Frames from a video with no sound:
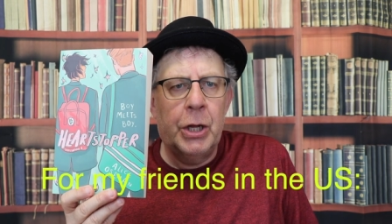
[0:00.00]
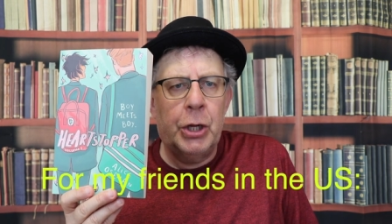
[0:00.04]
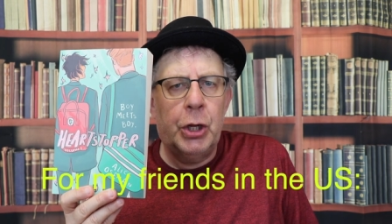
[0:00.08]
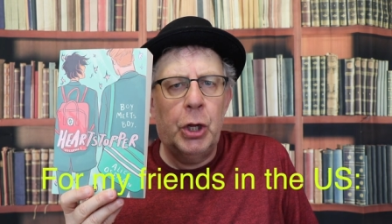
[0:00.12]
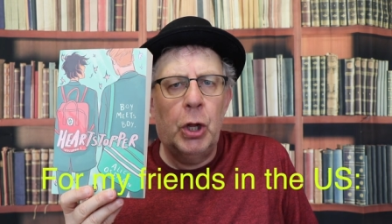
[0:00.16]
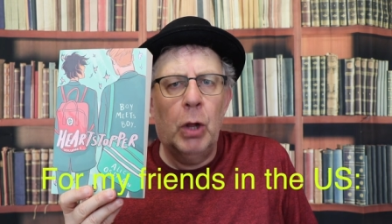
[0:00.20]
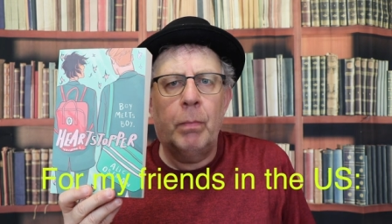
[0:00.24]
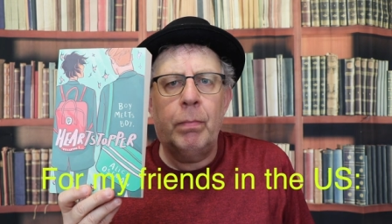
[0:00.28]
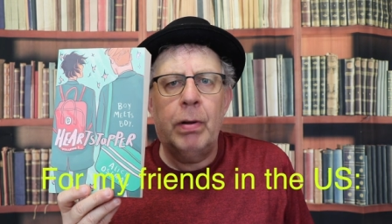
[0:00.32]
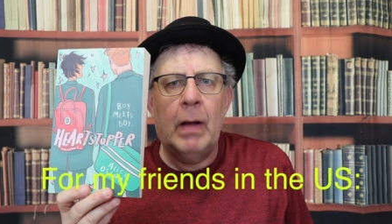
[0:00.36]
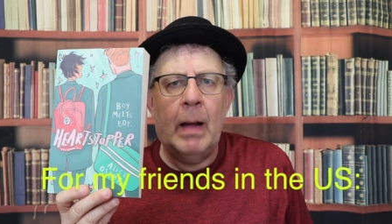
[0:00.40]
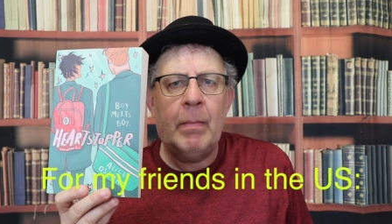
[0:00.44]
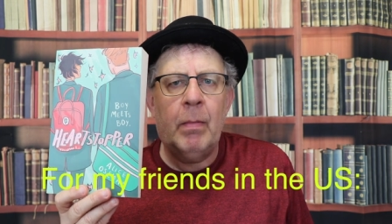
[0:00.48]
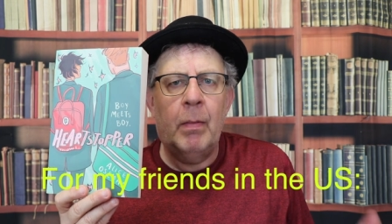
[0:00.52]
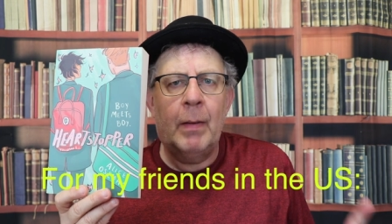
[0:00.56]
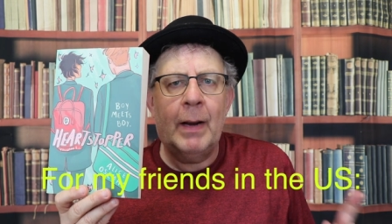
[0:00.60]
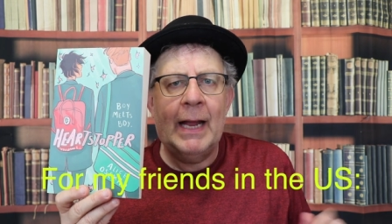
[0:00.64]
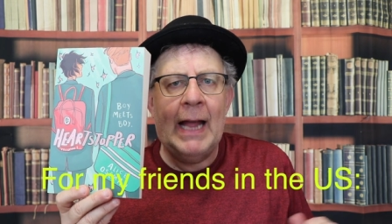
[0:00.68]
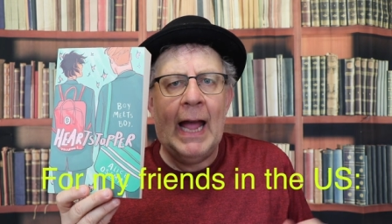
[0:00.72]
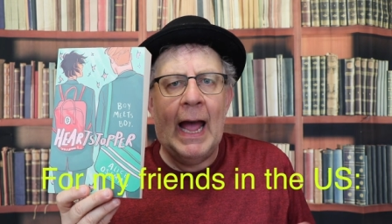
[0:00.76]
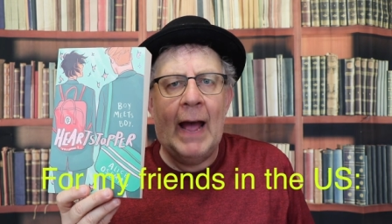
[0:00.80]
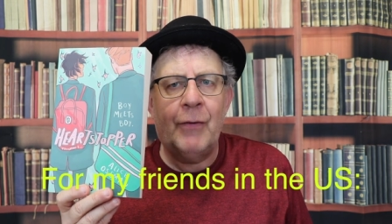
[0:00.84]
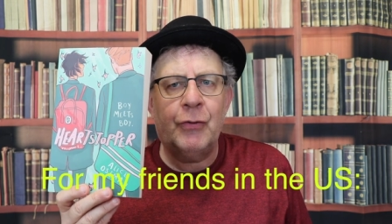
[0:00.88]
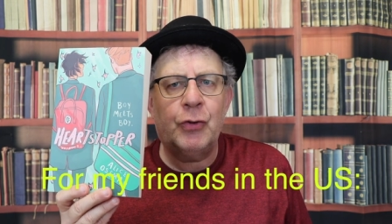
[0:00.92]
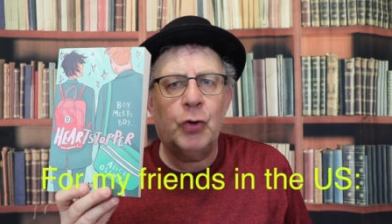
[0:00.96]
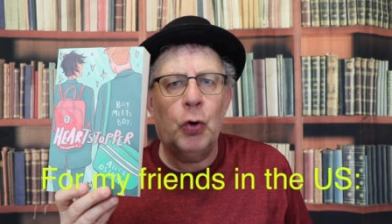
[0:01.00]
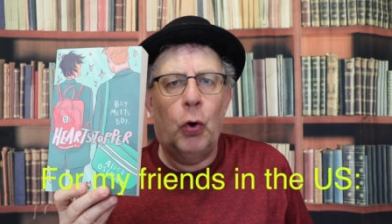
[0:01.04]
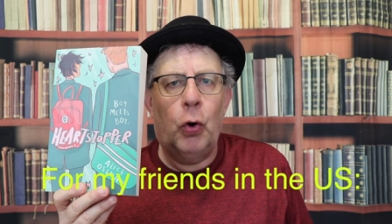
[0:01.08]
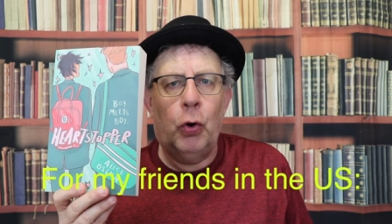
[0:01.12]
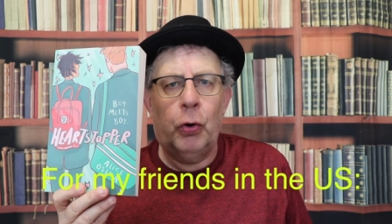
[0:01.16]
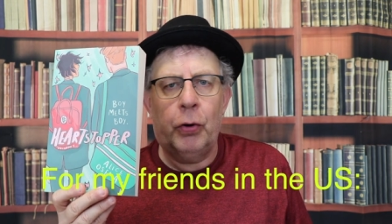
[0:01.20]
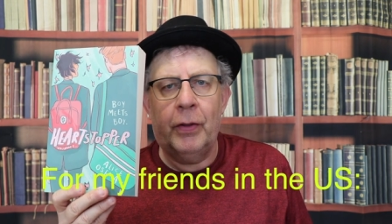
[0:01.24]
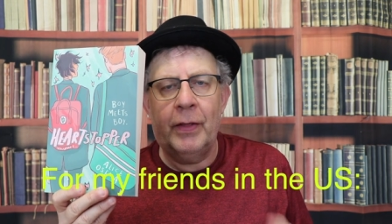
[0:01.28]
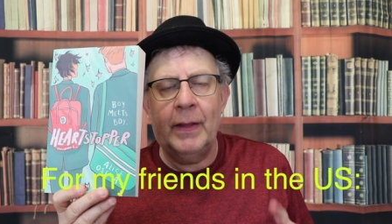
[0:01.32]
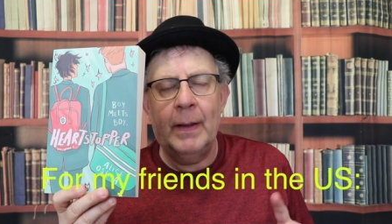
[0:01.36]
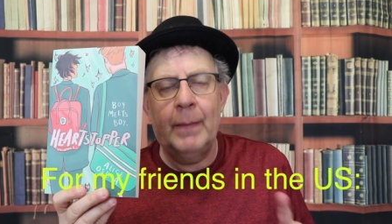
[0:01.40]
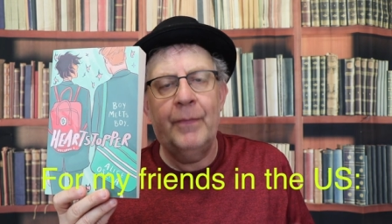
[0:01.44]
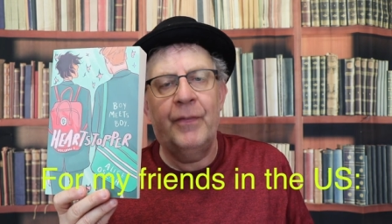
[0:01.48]
you'll probably have to
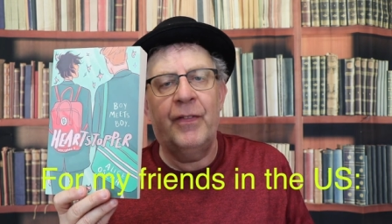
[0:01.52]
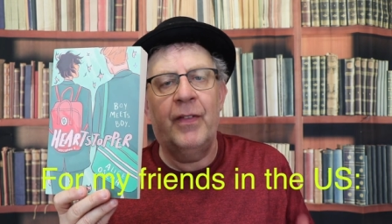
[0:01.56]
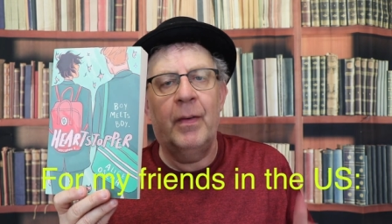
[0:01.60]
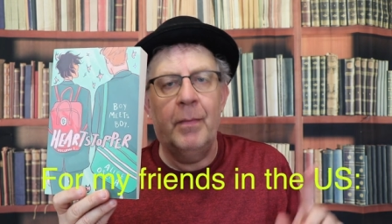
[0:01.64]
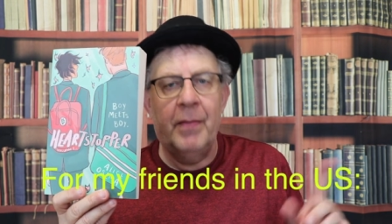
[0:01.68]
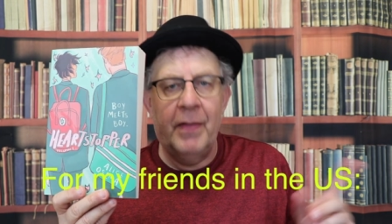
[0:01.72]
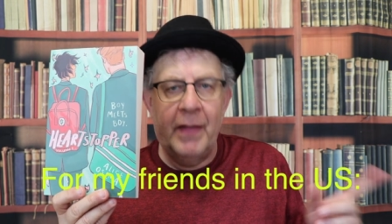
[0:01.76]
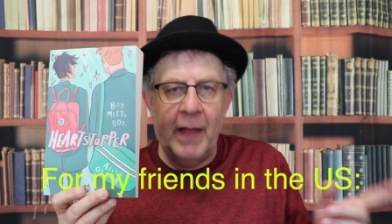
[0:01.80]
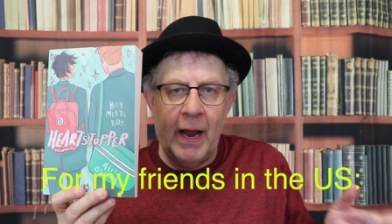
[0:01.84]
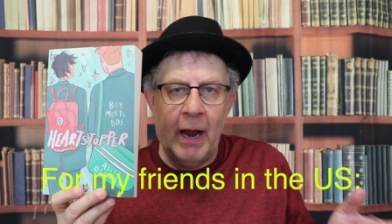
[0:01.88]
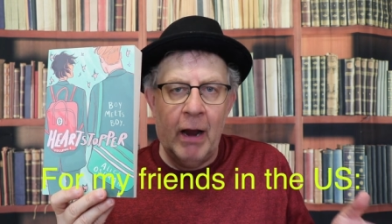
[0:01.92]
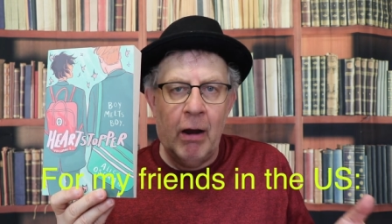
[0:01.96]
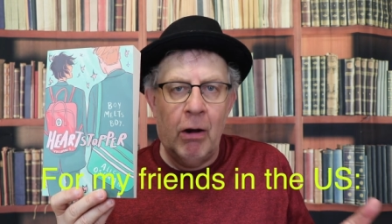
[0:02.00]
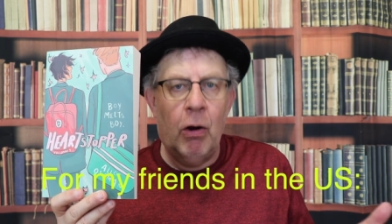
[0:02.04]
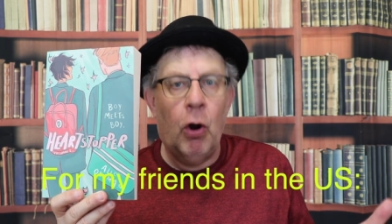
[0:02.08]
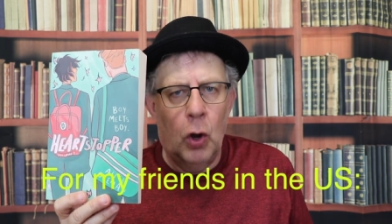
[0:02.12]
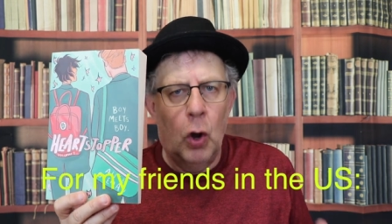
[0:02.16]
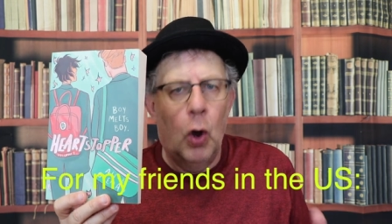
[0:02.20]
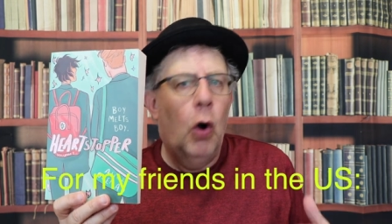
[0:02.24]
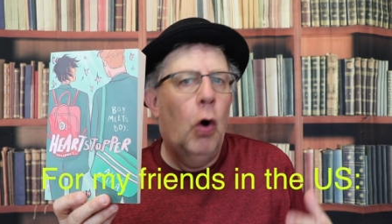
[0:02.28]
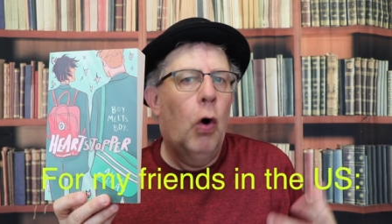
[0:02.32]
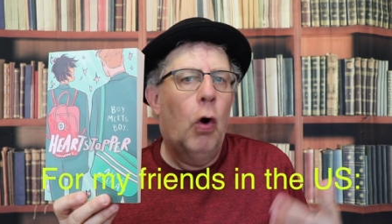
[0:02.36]
order them from there